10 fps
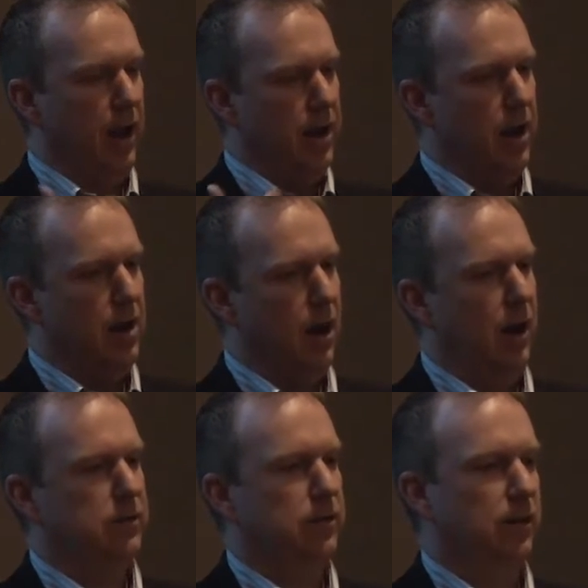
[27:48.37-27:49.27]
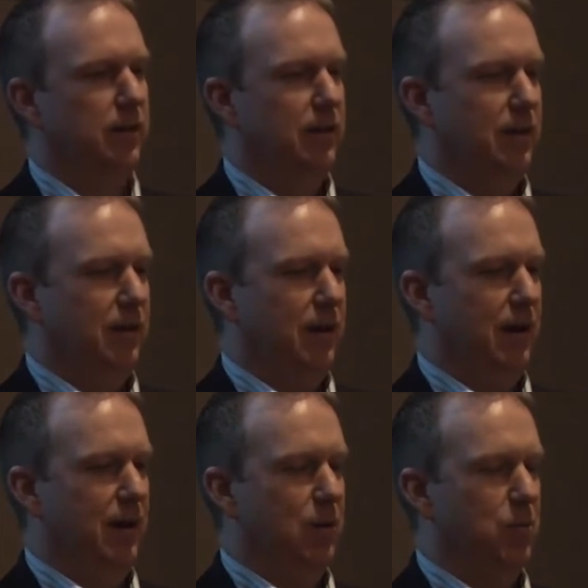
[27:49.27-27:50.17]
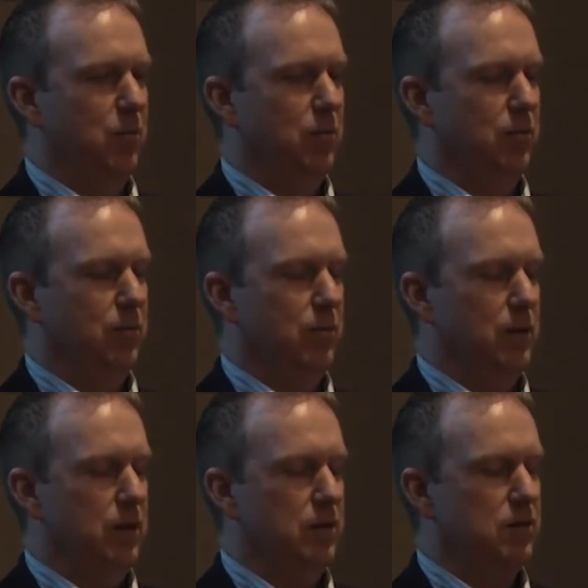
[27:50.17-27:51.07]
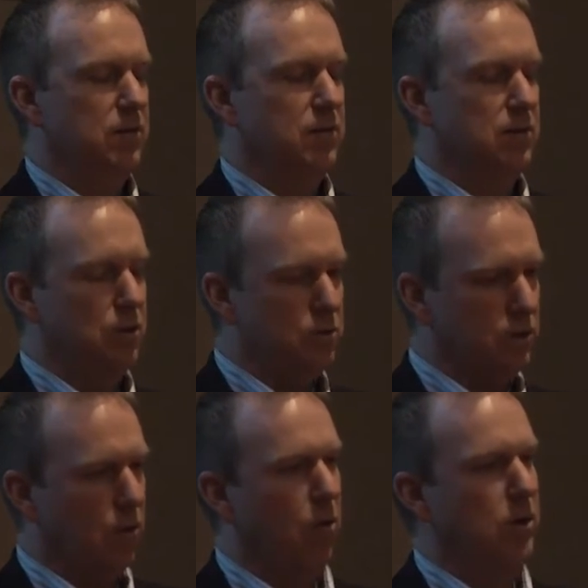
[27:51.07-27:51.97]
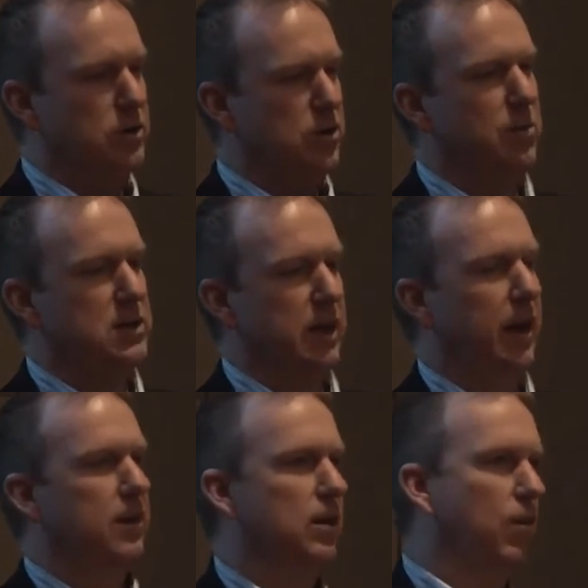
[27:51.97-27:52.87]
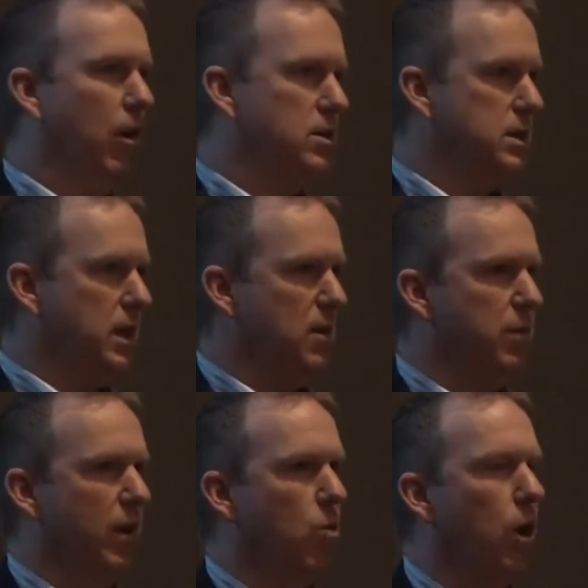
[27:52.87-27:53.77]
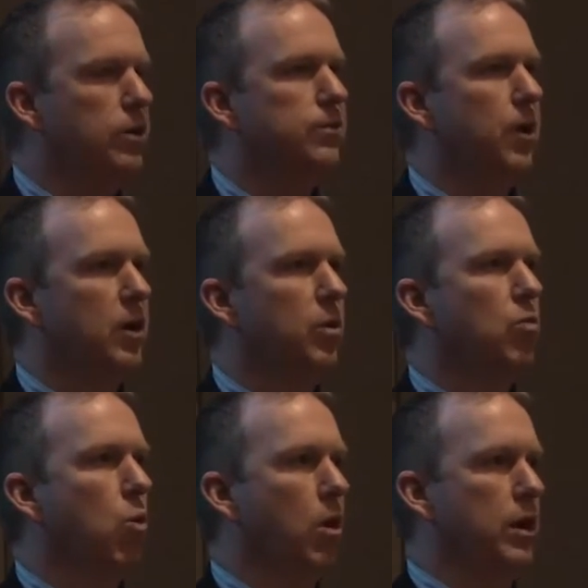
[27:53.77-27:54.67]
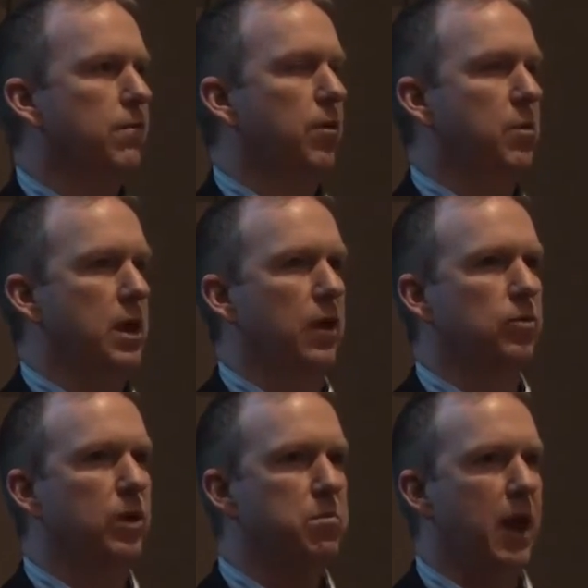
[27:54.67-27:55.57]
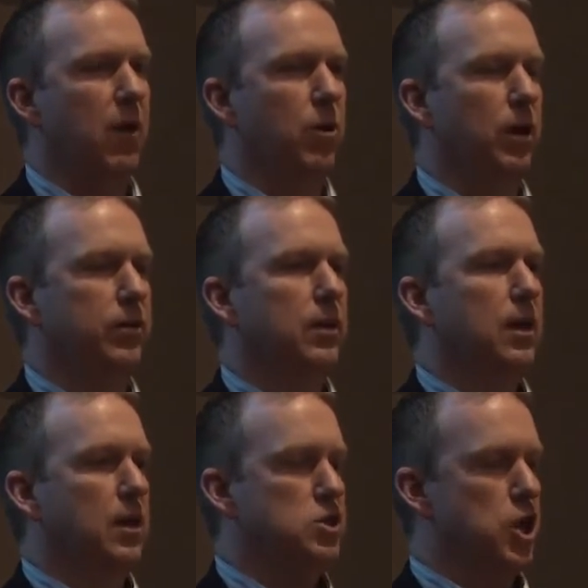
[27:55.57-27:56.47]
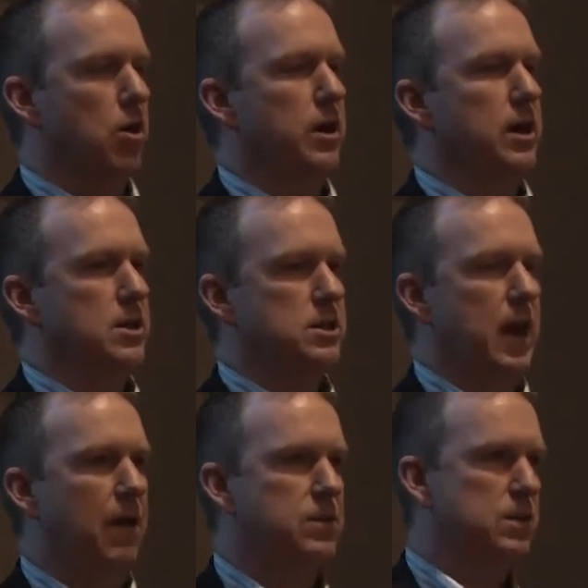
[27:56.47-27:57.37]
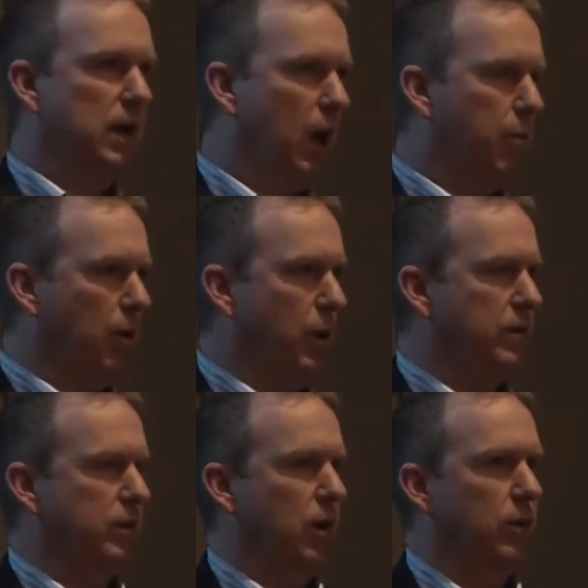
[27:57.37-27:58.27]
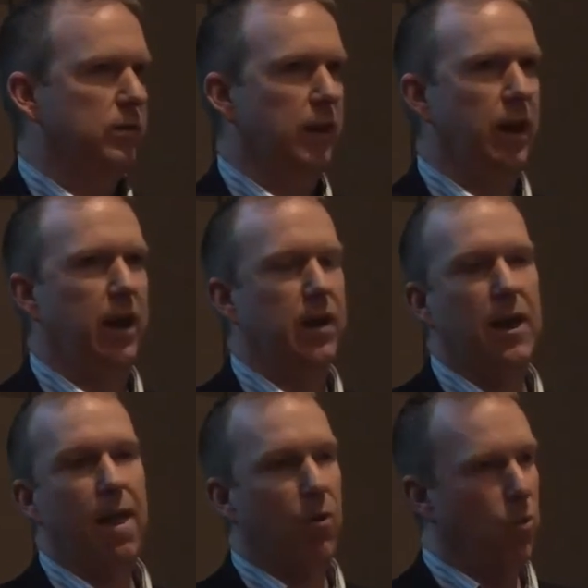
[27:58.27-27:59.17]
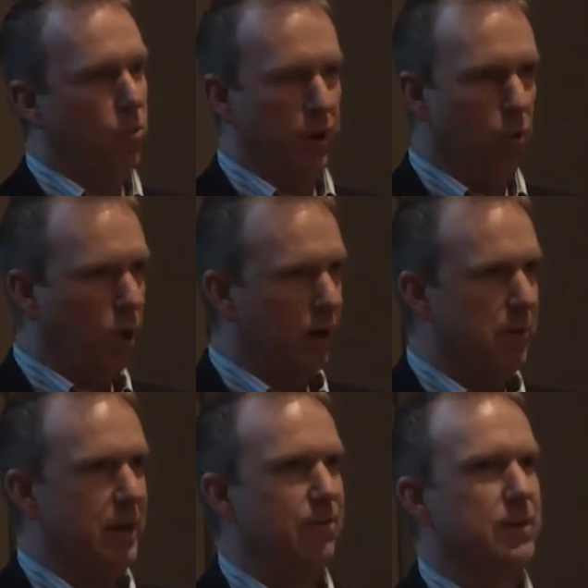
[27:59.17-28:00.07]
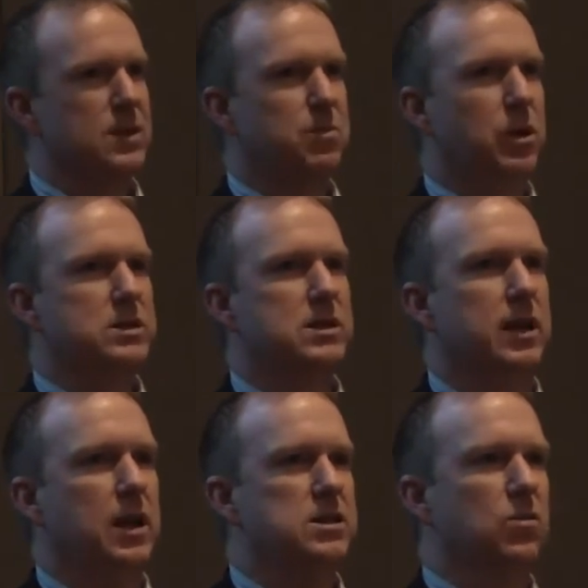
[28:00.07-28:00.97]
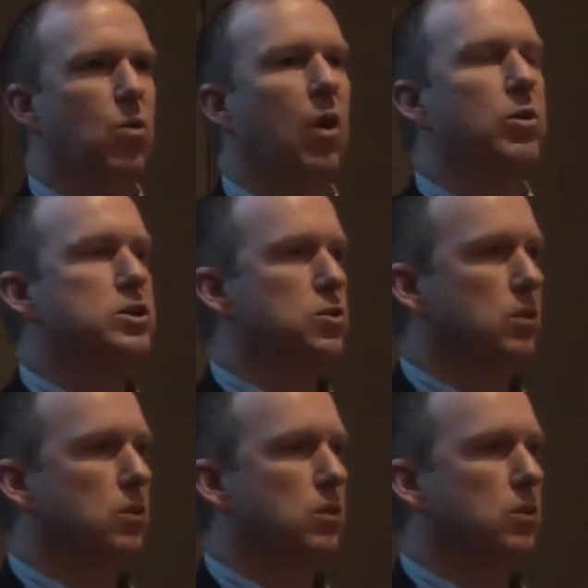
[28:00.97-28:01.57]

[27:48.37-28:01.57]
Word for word: and, and not to um, toot the horn too much, I guess, of our team, but it was very rewarding for me as we met with Jared and his staff just a couple of weeks ago and said, hey, you know, we're going to be giving this presentation. What would